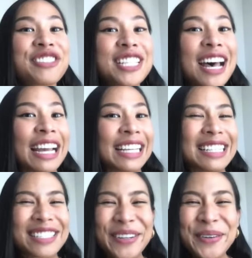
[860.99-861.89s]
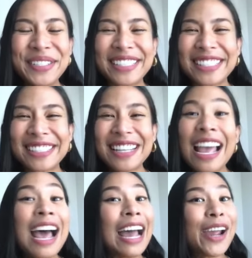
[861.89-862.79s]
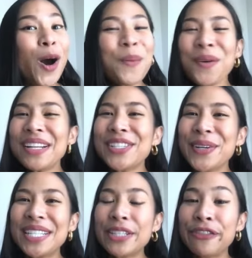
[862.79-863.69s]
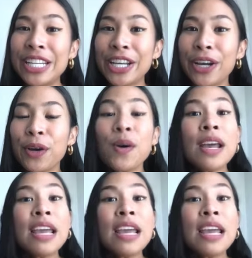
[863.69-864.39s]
Thai tones. I hope you enjoyed this video.